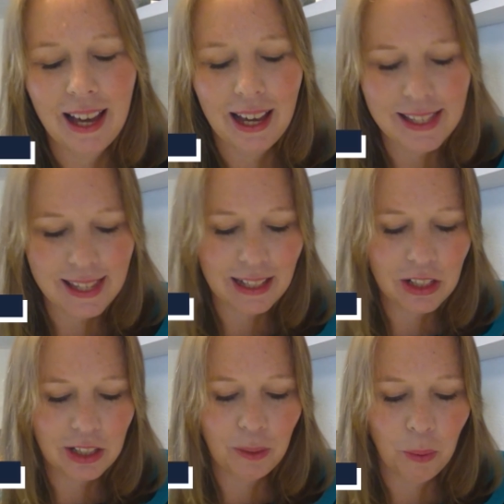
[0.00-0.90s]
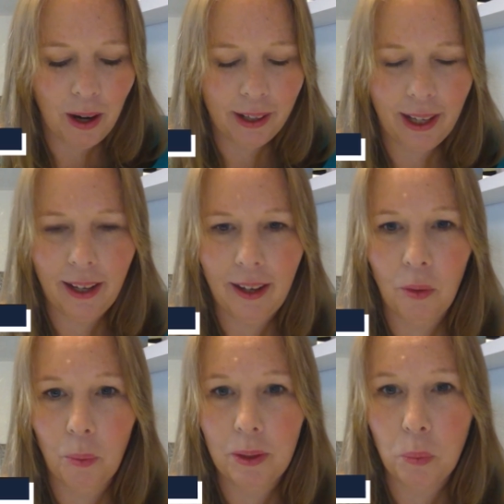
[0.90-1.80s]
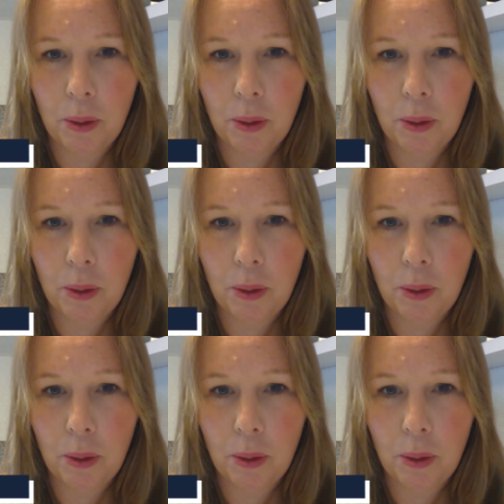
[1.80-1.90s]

essentially working with